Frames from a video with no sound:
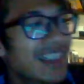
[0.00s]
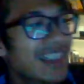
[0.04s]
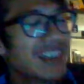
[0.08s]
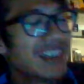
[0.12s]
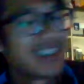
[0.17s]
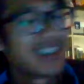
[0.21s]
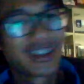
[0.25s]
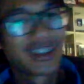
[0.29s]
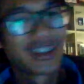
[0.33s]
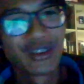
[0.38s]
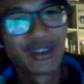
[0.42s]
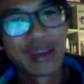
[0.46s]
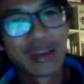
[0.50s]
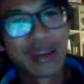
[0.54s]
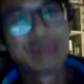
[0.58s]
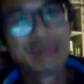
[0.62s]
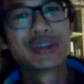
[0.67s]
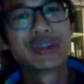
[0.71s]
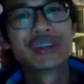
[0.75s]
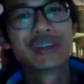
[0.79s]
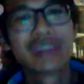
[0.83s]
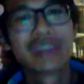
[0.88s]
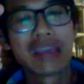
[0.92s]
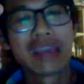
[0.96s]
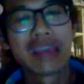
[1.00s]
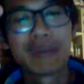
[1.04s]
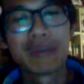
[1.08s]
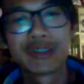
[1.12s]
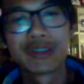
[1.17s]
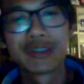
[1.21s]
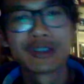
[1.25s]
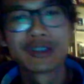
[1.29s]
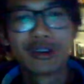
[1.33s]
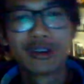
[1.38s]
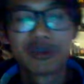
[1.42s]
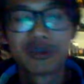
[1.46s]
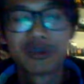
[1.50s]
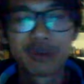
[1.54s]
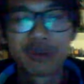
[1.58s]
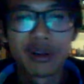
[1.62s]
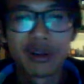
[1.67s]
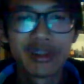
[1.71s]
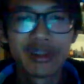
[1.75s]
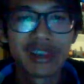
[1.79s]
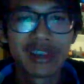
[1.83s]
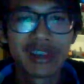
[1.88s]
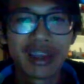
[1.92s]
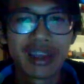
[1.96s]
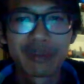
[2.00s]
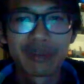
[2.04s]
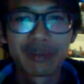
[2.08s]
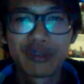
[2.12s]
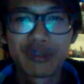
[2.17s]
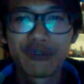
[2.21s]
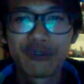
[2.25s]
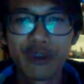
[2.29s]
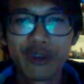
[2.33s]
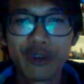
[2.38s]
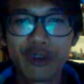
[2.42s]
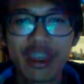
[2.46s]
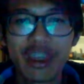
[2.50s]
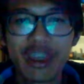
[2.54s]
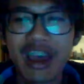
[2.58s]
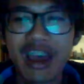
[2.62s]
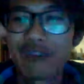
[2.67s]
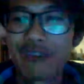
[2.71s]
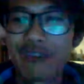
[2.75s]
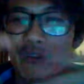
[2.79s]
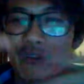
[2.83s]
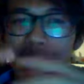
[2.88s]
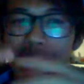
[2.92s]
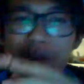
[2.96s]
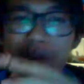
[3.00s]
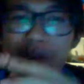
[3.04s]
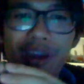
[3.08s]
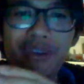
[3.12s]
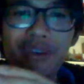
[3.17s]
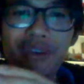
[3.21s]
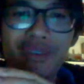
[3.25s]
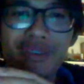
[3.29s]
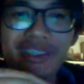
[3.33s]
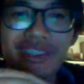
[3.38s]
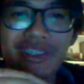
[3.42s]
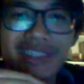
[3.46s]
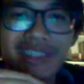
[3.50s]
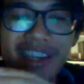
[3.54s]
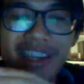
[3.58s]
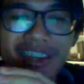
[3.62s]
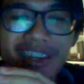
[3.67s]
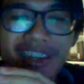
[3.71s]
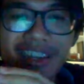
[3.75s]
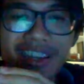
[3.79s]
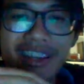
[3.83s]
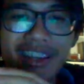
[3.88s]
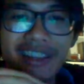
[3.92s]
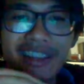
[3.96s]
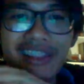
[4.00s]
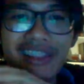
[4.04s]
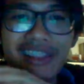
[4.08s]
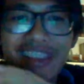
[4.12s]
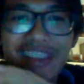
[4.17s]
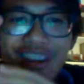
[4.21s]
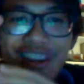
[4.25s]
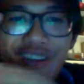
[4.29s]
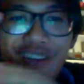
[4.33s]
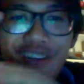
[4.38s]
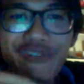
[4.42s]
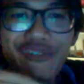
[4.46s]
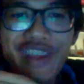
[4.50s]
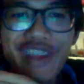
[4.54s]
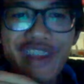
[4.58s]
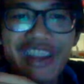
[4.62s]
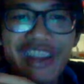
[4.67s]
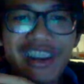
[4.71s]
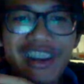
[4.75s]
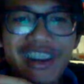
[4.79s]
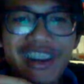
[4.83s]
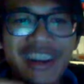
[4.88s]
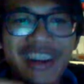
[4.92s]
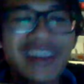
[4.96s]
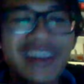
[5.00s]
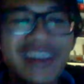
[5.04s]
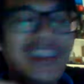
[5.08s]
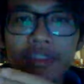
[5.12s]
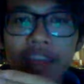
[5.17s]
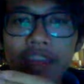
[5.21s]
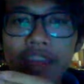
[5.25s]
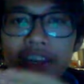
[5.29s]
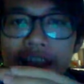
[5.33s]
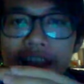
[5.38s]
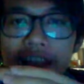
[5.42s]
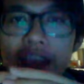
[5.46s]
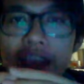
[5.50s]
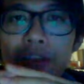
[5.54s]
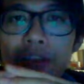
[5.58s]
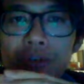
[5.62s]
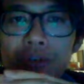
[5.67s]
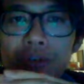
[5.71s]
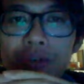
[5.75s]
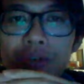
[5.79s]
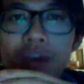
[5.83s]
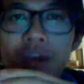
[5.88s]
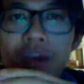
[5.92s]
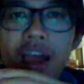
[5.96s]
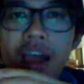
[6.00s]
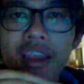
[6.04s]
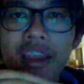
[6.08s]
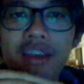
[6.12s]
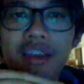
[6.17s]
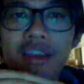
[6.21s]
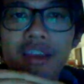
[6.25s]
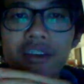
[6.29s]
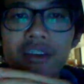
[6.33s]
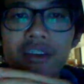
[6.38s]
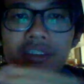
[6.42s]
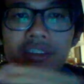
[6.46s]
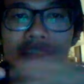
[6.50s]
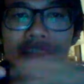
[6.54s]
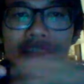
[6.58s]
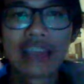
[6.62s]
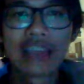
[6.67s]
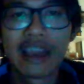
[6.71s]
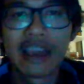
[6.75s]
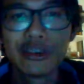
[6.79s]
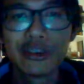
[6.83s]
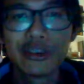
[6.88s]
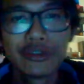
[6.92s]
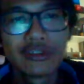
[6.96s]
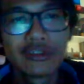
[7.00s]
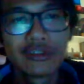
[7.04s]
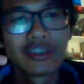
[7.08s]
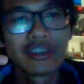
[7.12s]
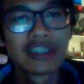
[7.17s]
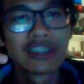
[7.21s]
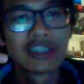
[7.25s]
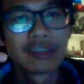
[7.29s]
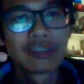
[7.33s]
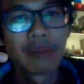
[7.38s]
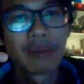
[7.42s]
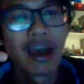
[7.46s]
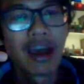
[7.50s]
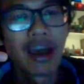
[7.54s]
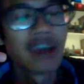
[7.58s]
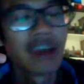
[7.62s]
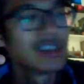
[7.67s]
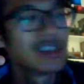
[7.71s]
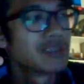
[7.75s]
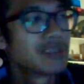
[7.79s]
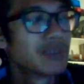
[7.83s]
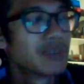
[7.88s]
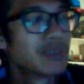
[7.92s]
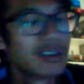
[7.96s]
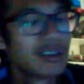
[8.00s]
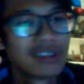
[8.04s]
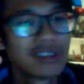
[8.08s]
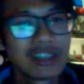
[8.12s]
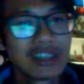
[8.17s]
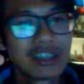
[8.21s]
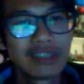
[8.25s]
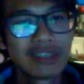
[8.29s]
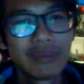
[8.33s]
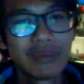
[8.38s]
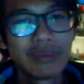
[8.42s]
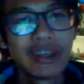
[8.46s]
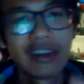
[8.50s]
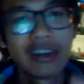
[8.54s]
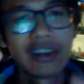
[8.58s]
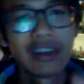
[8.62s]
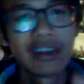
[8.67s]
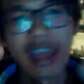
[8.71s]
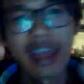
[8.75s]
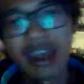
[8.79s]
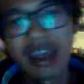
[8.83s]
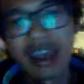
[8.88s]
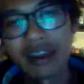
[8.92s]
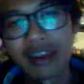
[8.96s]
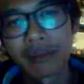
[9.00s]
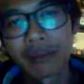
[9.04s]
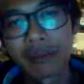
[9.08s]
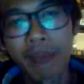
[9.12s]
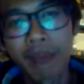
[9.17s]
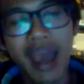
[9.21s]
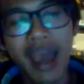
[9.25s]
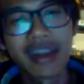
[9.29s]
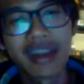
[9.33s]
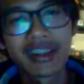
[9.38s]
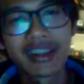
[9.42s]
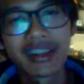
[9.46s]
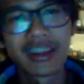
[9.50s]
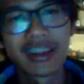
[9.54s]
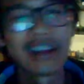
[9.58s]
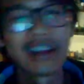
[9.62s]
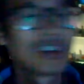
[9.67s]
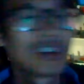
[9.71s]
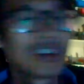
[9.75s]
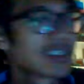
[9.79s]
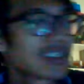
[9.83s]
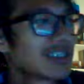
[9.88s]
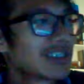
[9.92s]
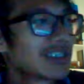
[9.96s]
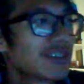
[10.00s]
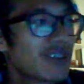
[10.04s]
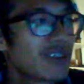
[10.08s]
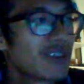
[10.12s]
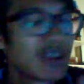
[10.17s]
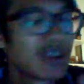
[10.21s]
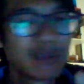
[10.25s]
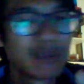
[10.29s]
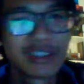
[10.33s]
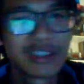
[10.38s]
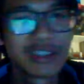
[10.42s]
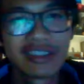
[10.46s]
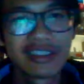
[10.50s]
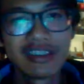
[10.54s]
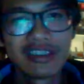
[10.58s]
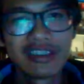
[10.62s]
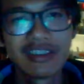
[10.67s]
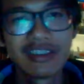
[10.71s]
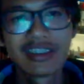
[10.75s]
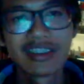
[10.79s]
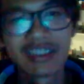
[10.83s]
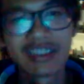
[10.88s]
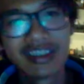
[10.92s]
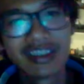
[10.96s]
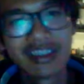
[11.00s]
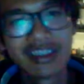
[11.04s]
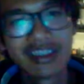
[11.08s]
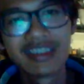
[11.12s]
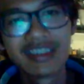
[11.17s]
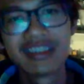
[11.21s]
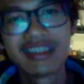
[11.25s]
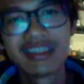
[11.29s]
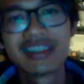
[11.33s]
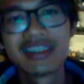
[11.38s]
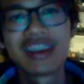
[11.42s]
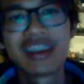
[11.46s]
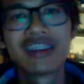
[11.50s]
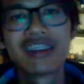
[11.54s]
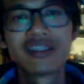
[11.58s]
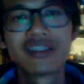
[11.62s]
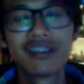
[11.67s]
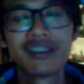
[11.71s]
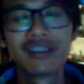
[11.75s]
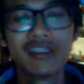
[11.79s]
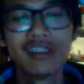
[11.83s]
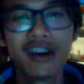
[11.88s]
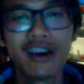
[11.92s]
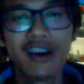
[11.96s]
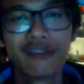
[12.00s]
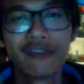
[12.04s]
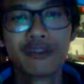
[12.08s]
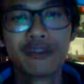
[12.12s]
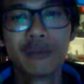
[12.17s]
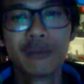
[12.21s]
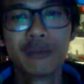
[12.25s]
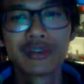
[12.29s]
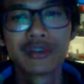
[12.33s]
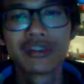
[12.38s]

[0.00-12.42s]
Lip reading: that showed up during the episode, probably like before the halfway mark, was that Littlefinger, that guy who I used to despise, but he's been an enigmatic character, very mysterious in his intent a lot for